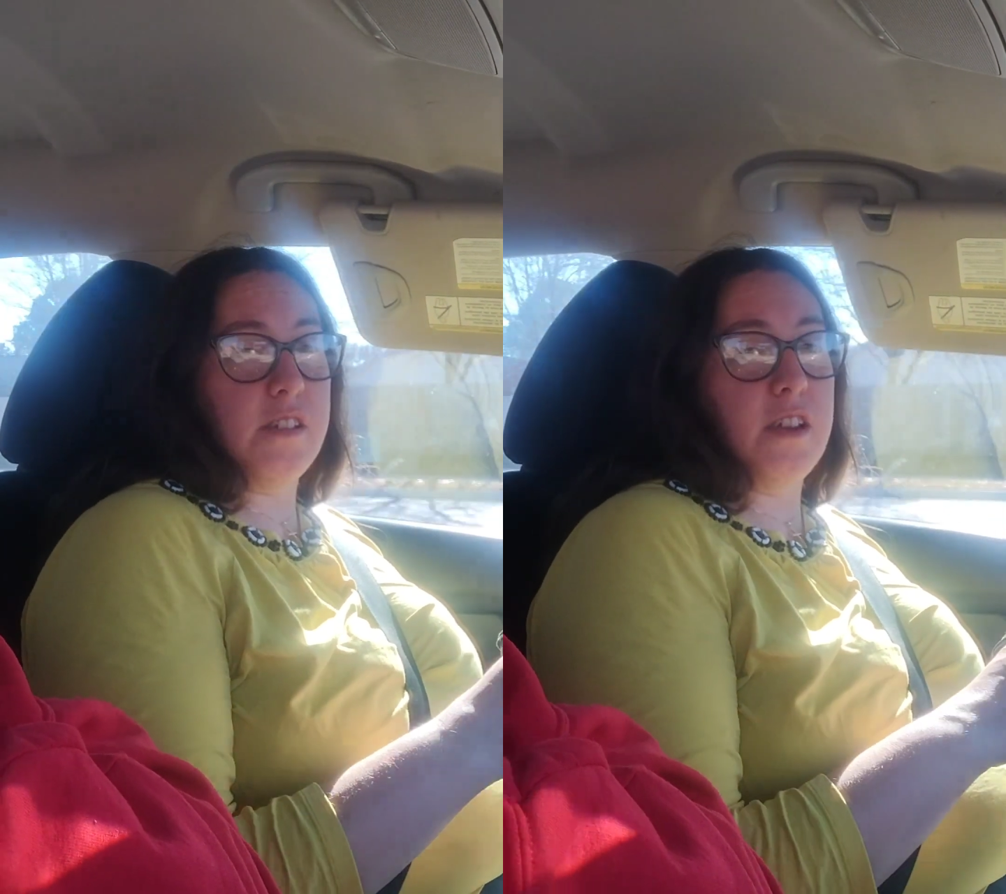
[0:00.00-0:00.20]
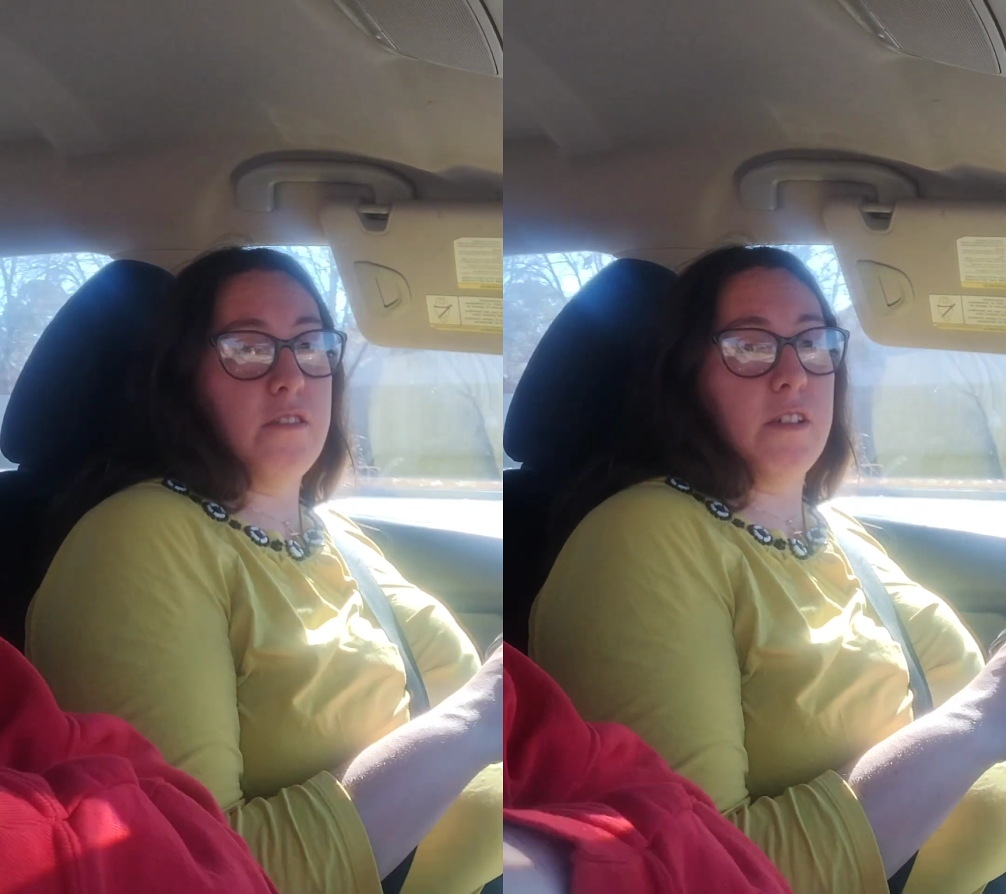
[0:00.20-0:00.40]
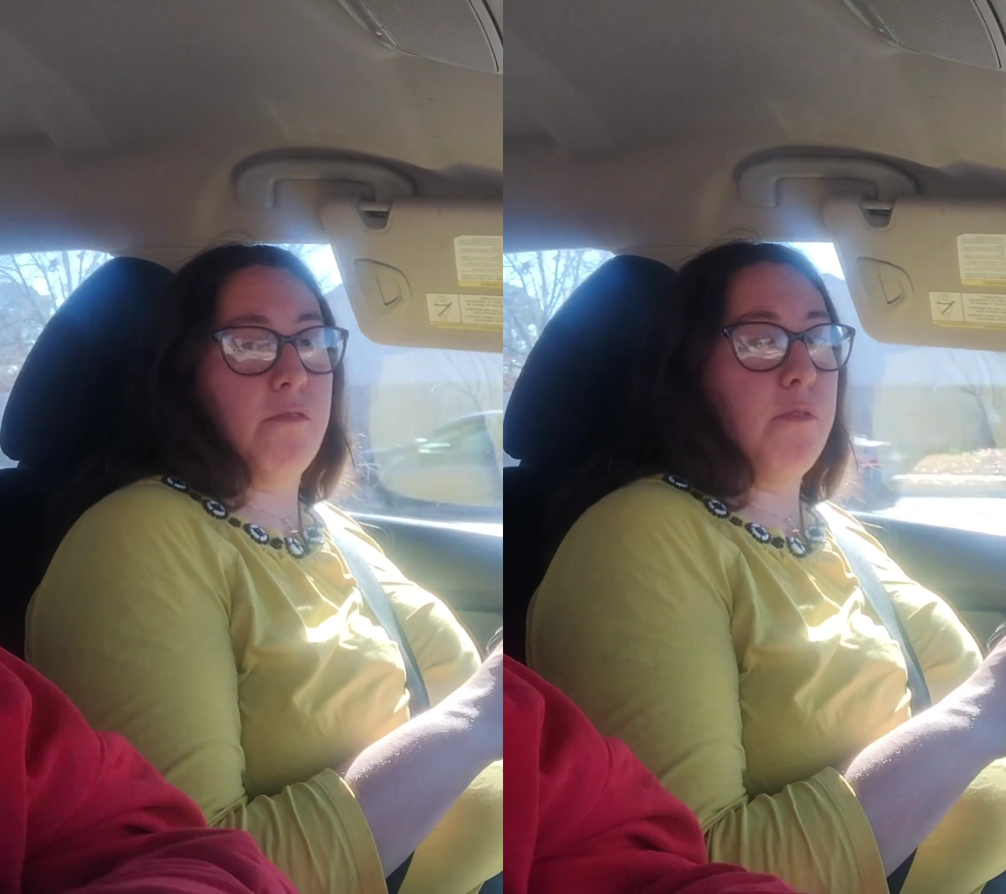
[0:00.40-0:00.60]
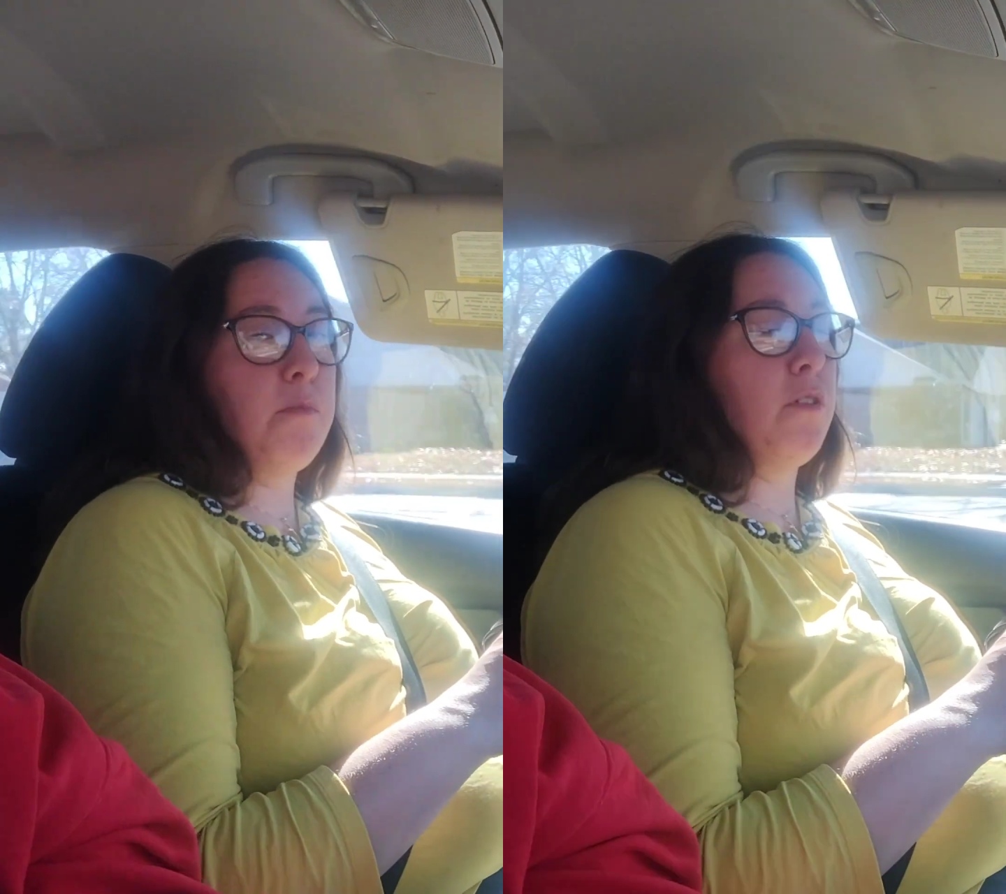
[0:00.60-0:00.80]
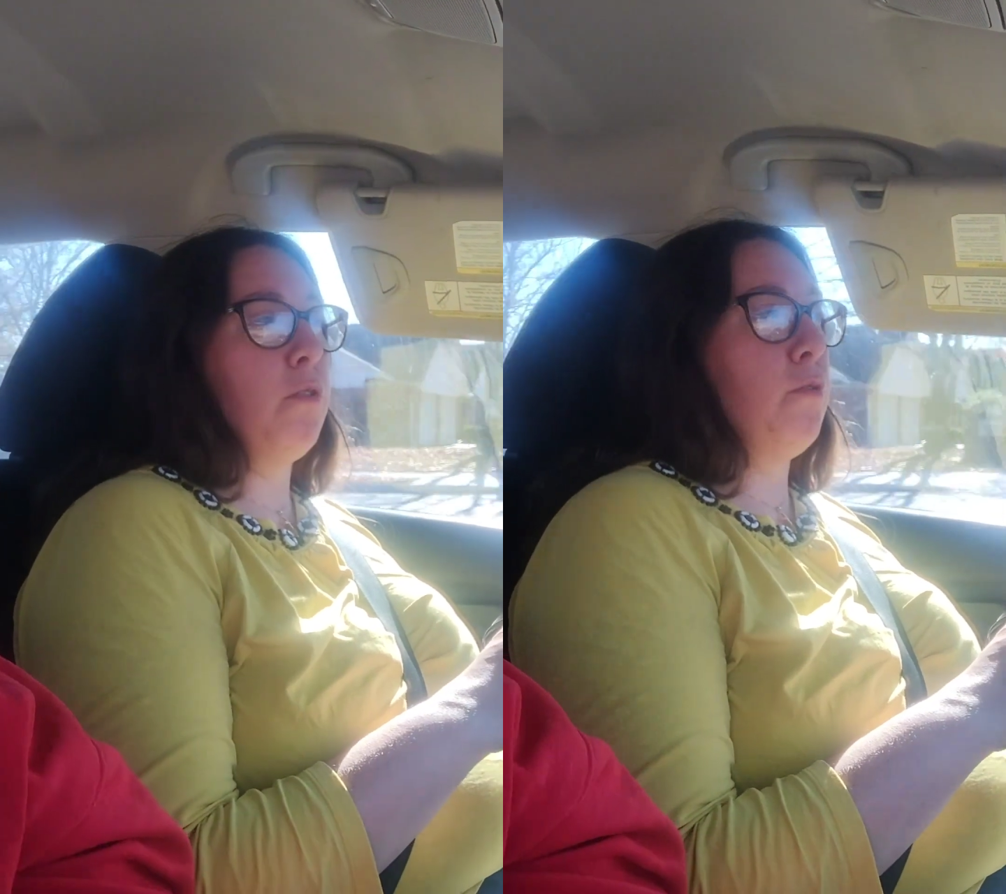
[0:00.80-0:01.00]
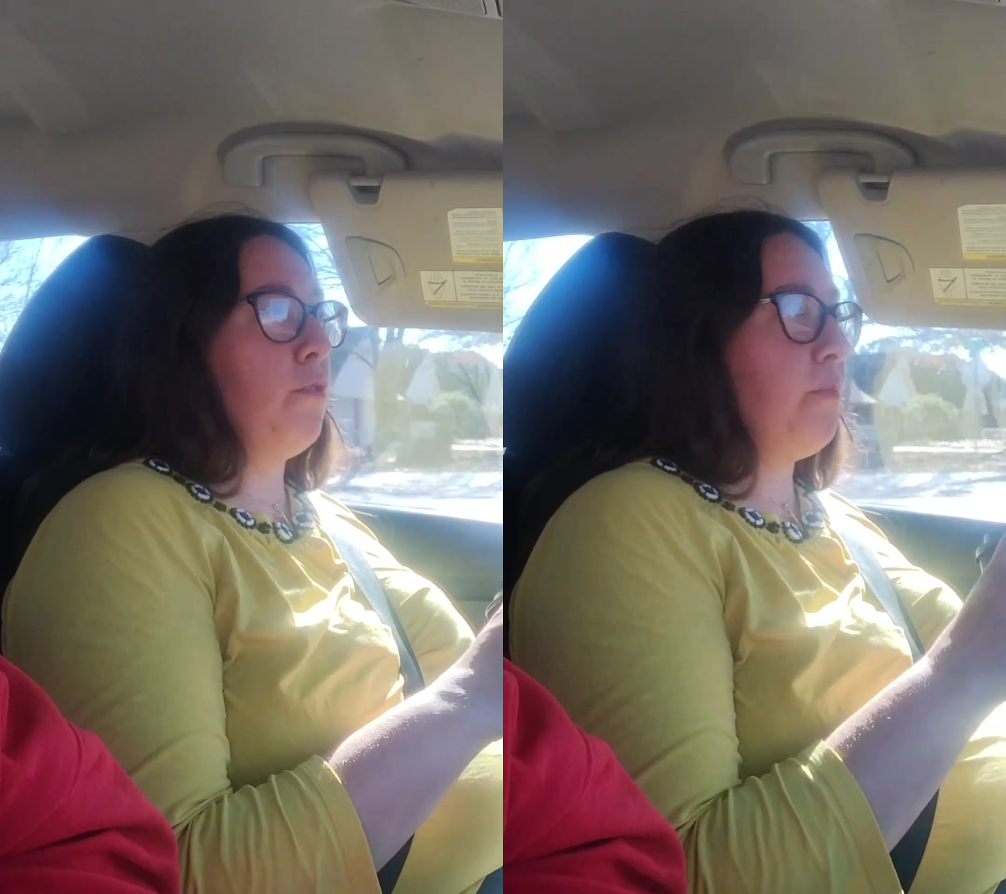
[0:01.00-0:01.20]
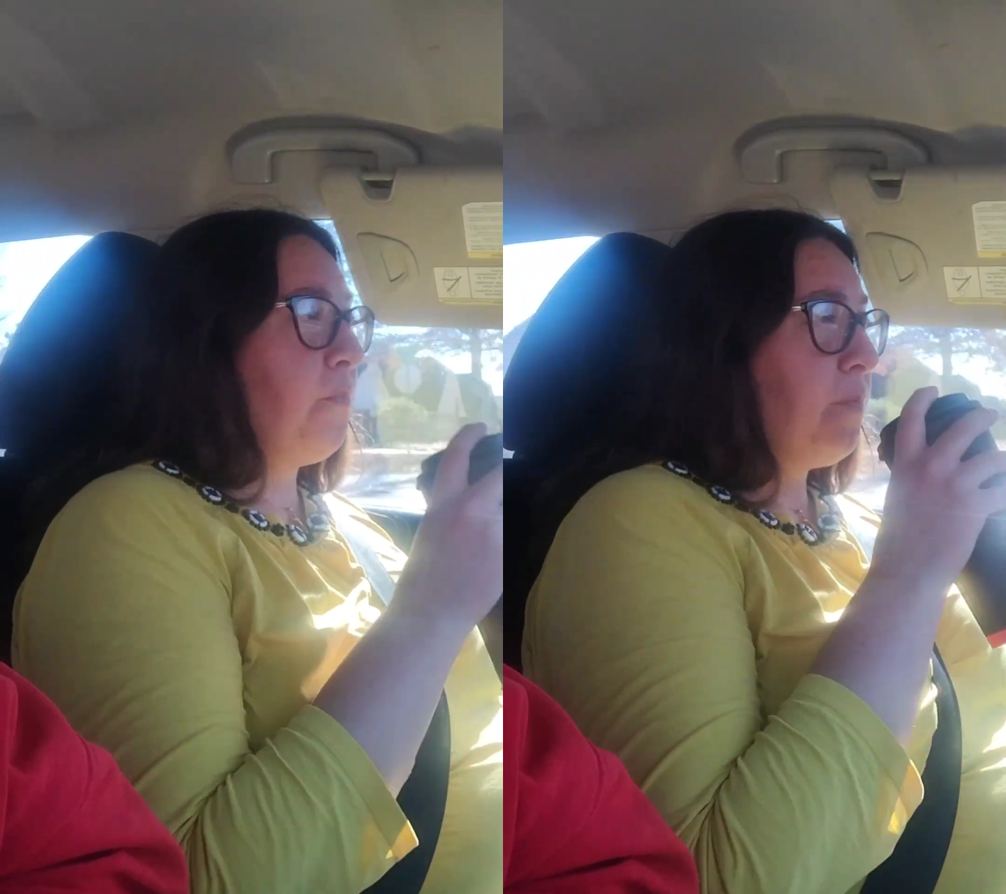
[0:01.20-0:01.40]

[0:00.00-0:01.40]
as hearing from the Lord.